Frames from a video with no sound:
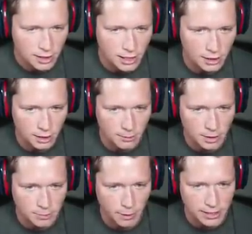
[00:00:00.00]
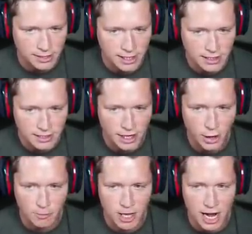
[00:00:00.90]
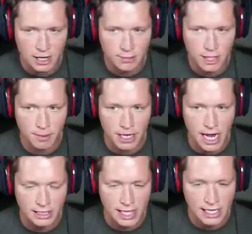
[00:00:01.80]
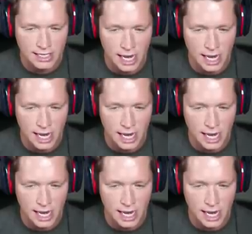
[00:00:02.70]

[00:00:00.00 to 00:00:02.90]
Got a little bit of spacing. Nope, not gonna be able to knock that